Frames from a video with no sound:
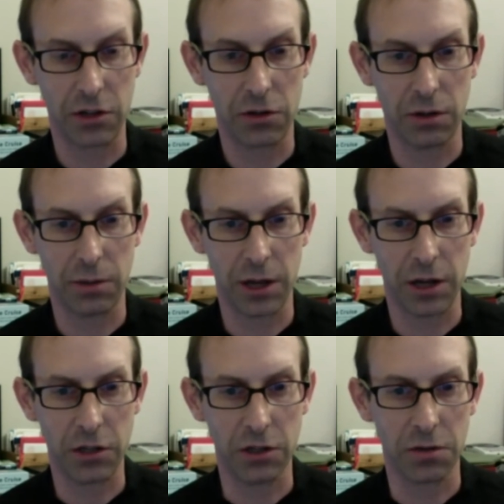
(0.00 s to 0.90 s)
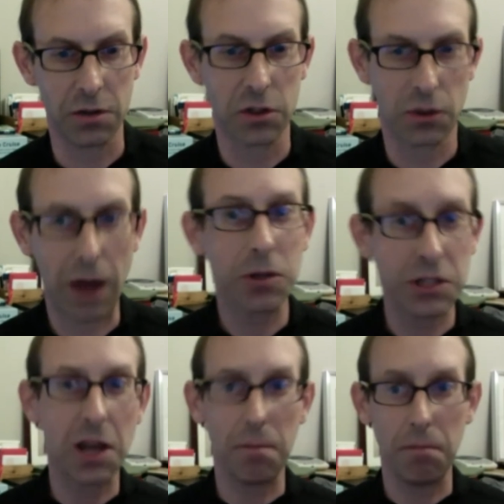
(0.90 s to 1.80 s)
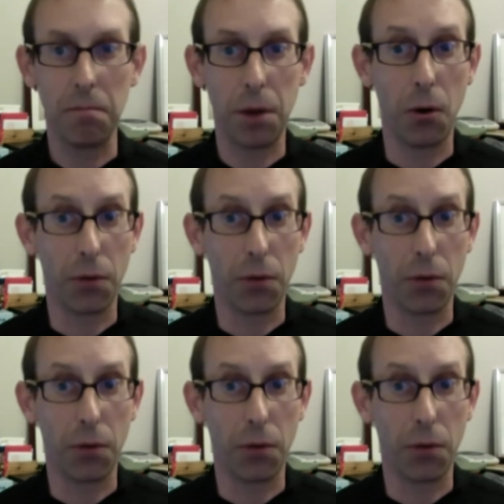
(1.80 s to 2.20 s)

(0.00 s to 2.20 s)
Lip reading: limitation. So I would say both.